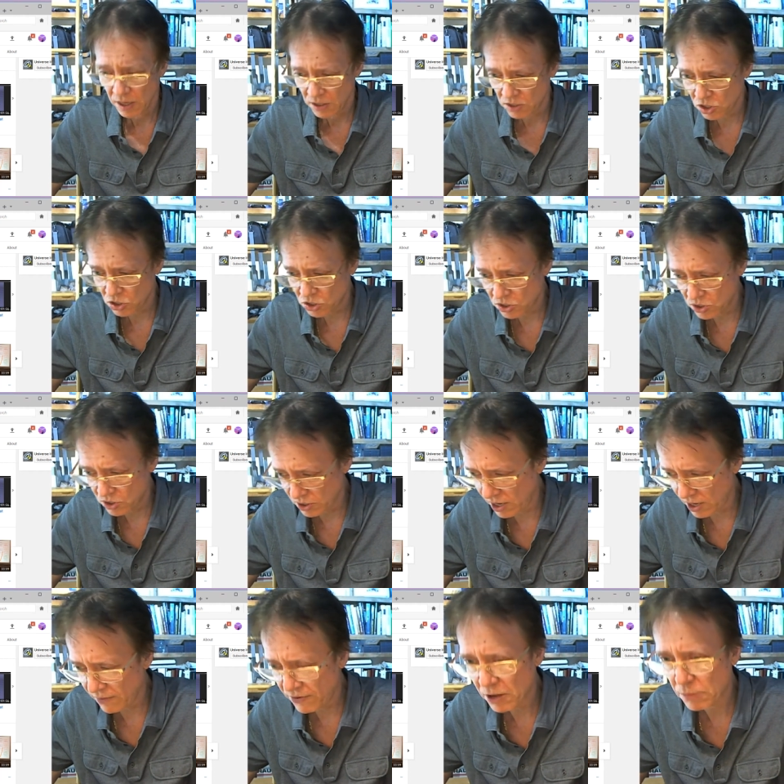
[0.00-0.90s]
just
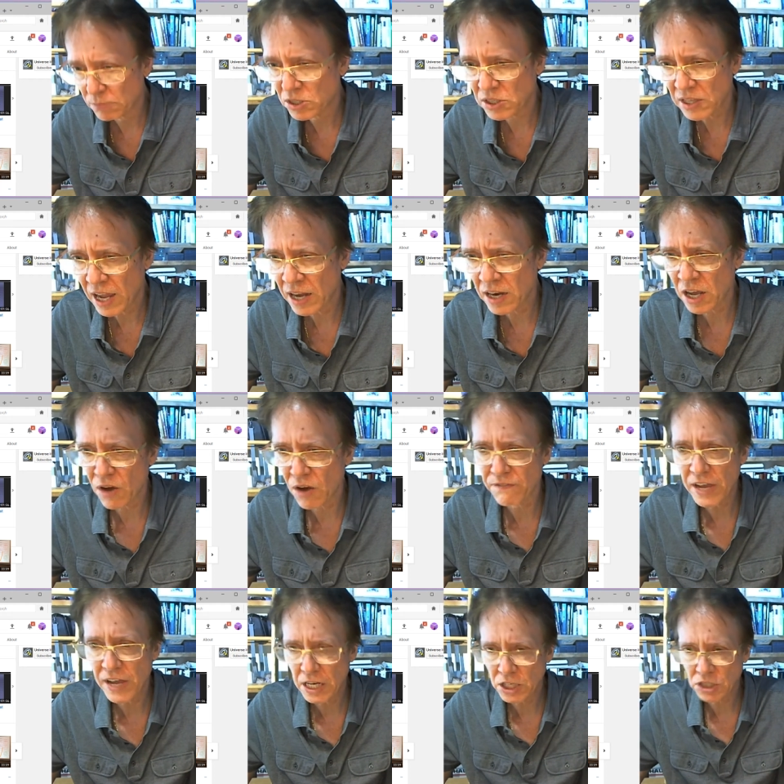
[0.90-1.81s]
give him standing
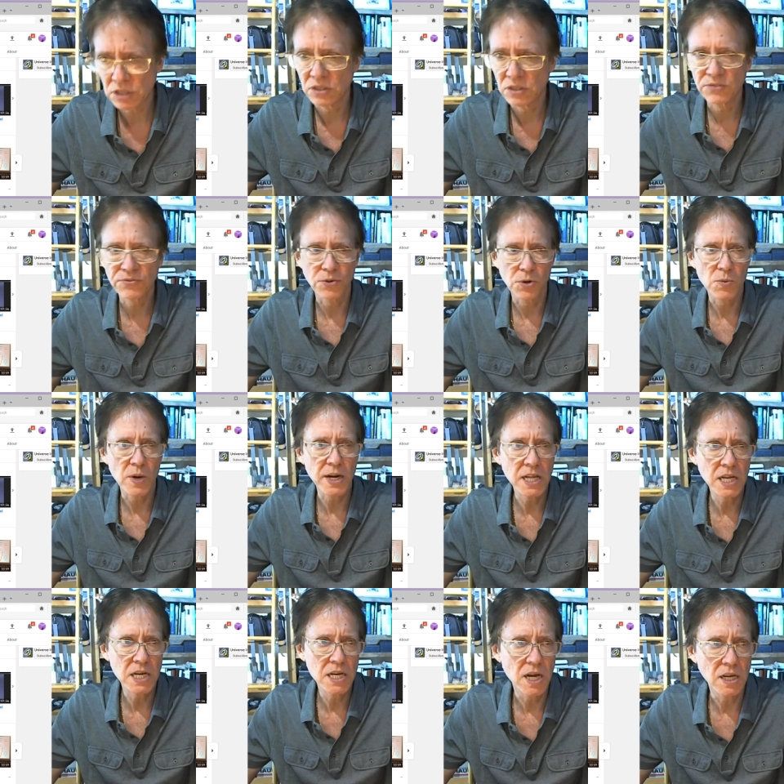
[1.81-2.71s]
ovations for what
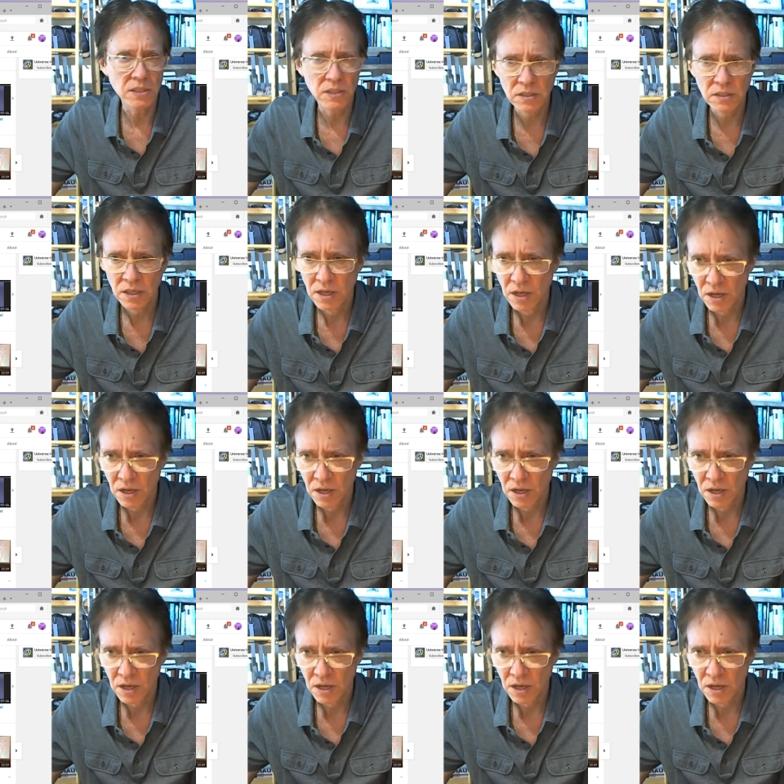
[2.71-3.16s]
he does.